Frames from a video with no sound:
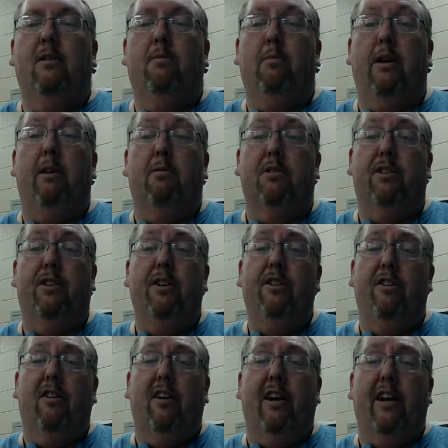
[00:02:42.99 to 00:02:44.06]
but he was too
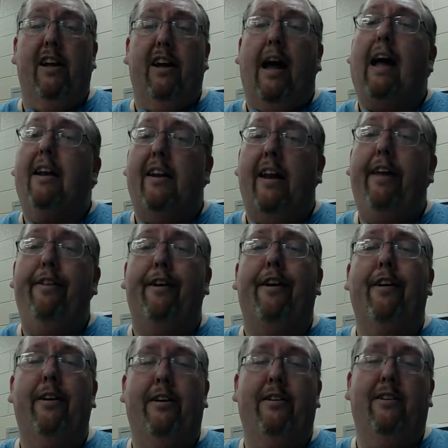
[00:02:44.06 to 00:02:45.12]
greedy and got
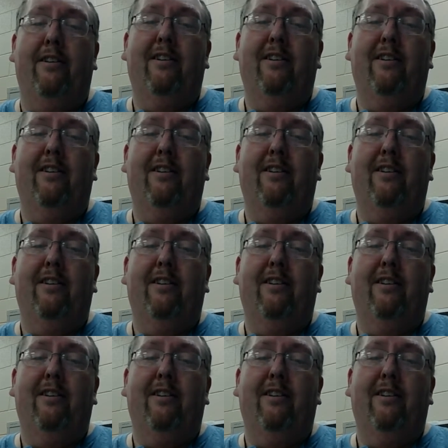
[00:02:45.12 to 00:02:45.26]
neither.